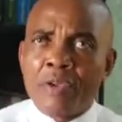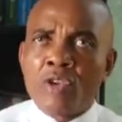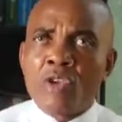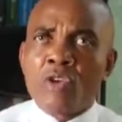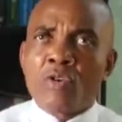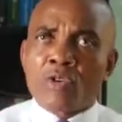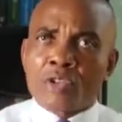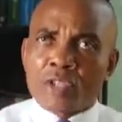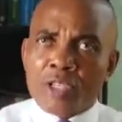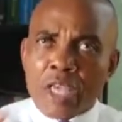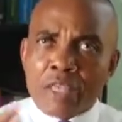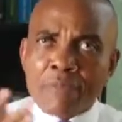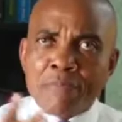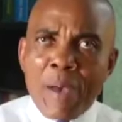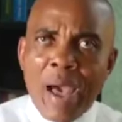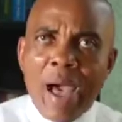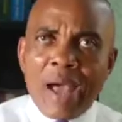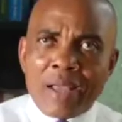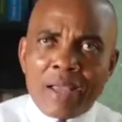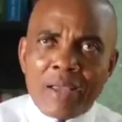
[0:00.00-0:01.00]
You sit
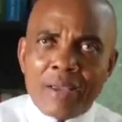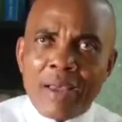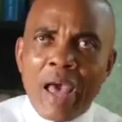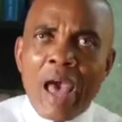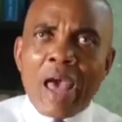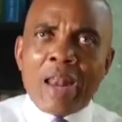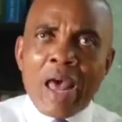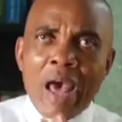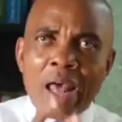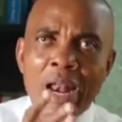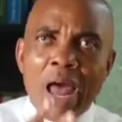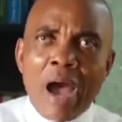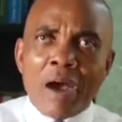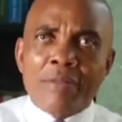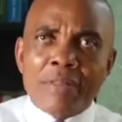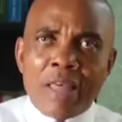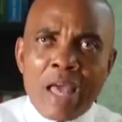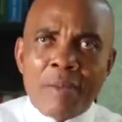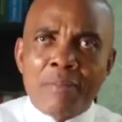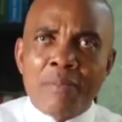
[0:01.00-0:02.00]
back and
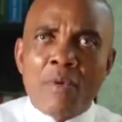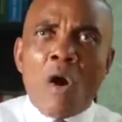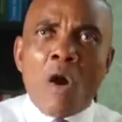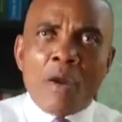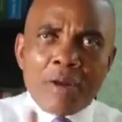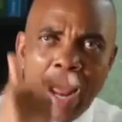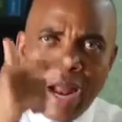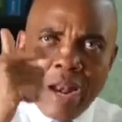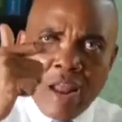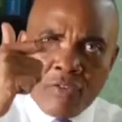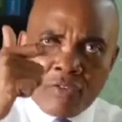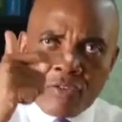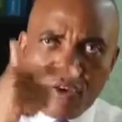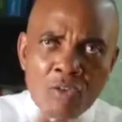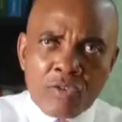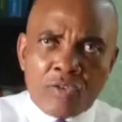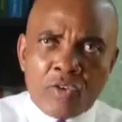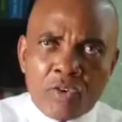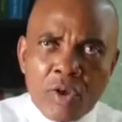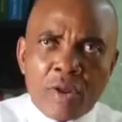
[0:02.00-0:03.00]
allow them under this
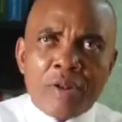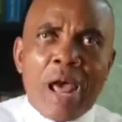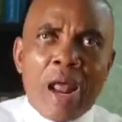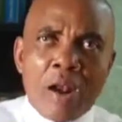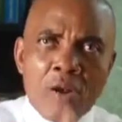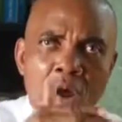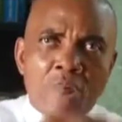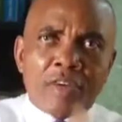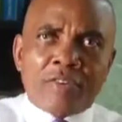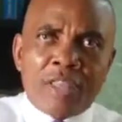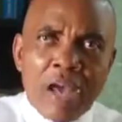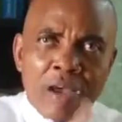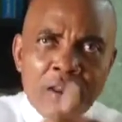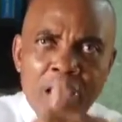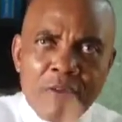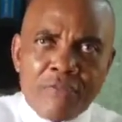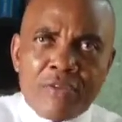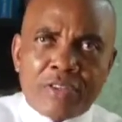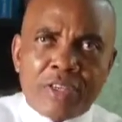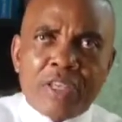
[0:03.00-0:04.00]
constitution that locks
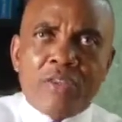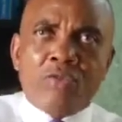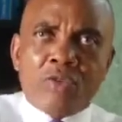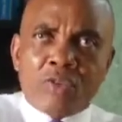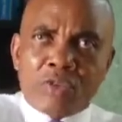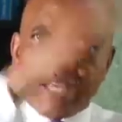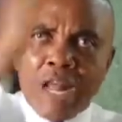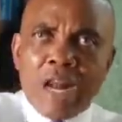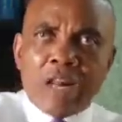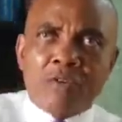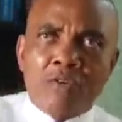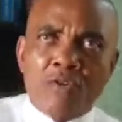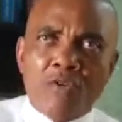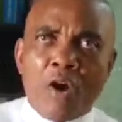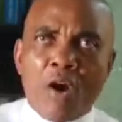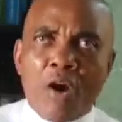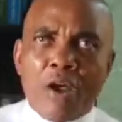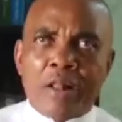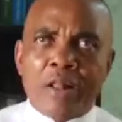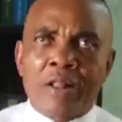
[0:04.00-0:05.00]
down everything to sell
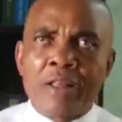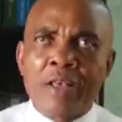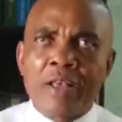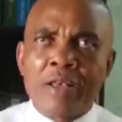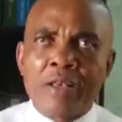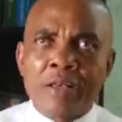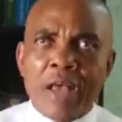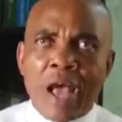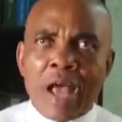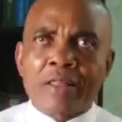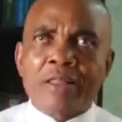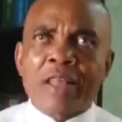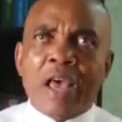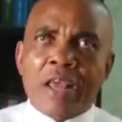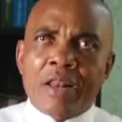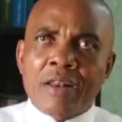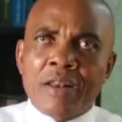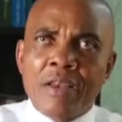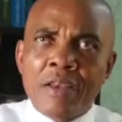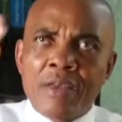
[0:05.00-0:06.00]
crude oil. And
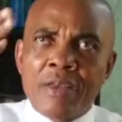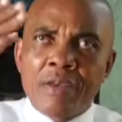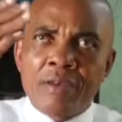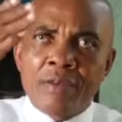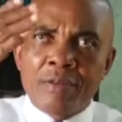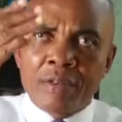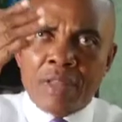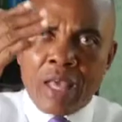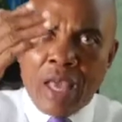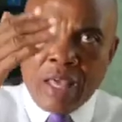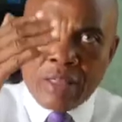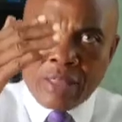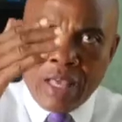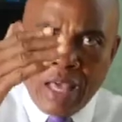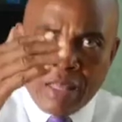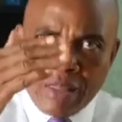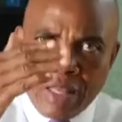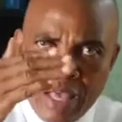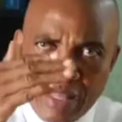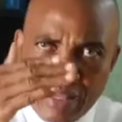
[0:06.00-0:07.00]
then
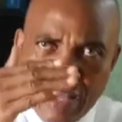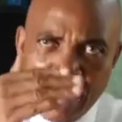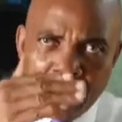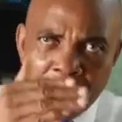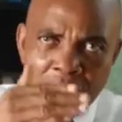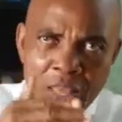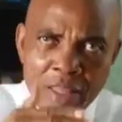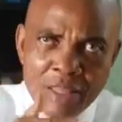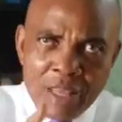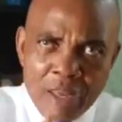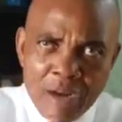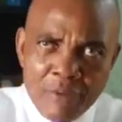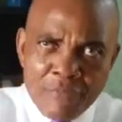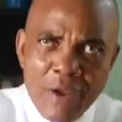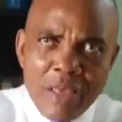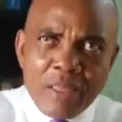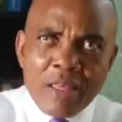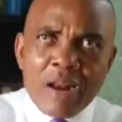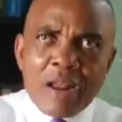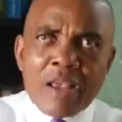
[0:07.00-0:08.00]
the
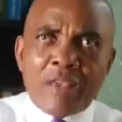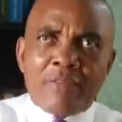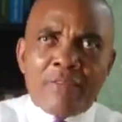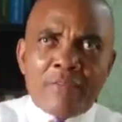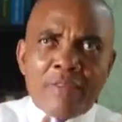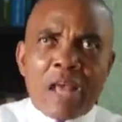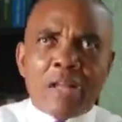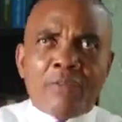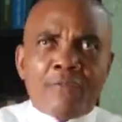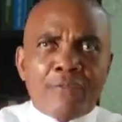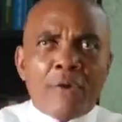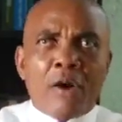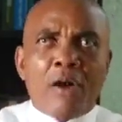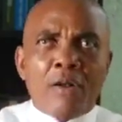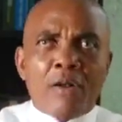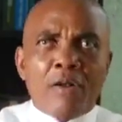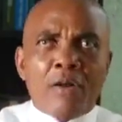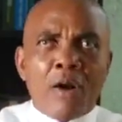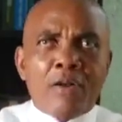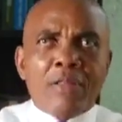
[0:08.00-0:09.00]
refineries that
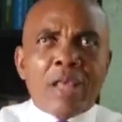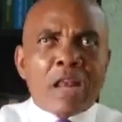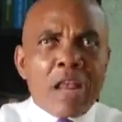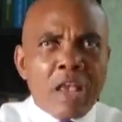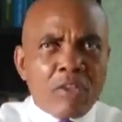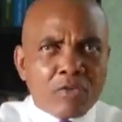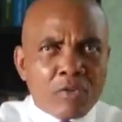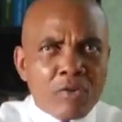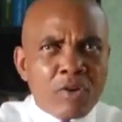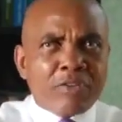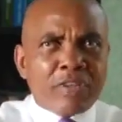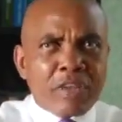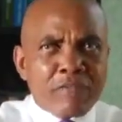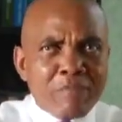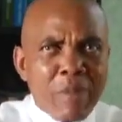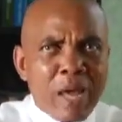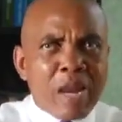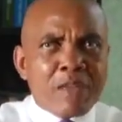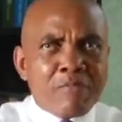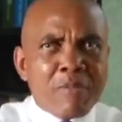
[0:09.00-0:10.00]
fall under the exclusive
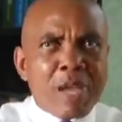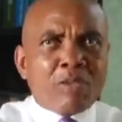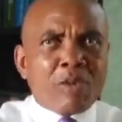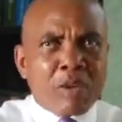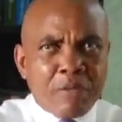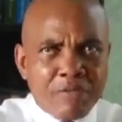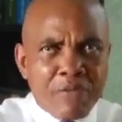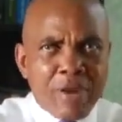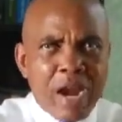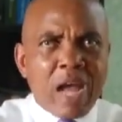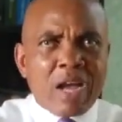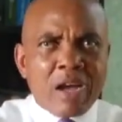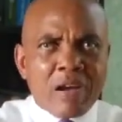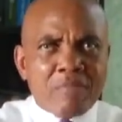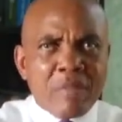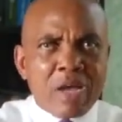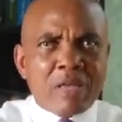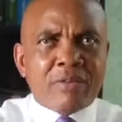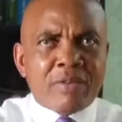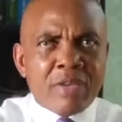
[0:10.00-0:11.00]
management of the federal
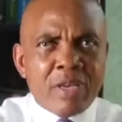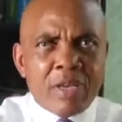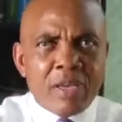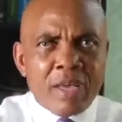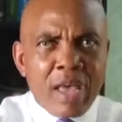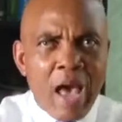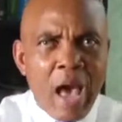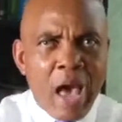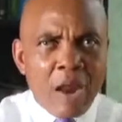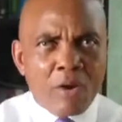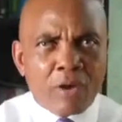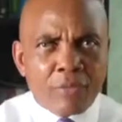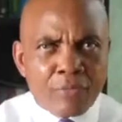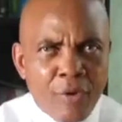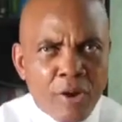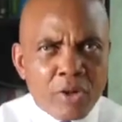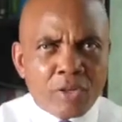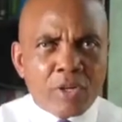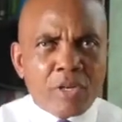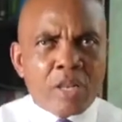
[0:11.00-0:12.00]
government are not
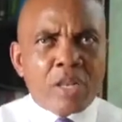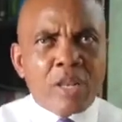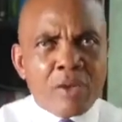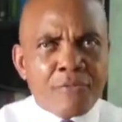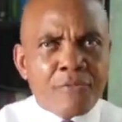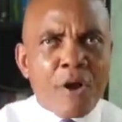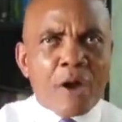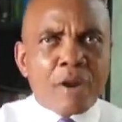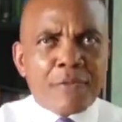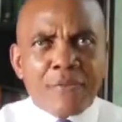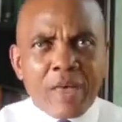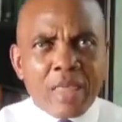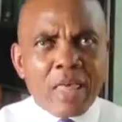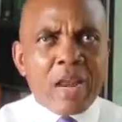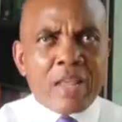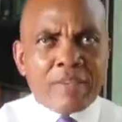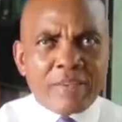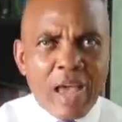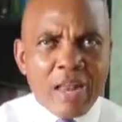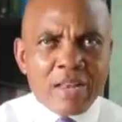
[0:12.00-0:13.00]
functioning. The 4
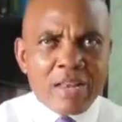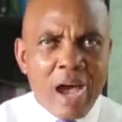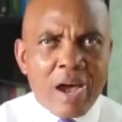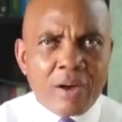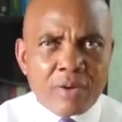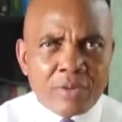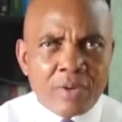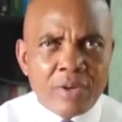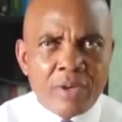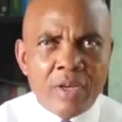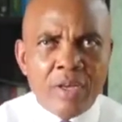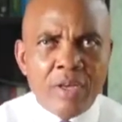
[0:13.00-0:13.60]
refineries are down.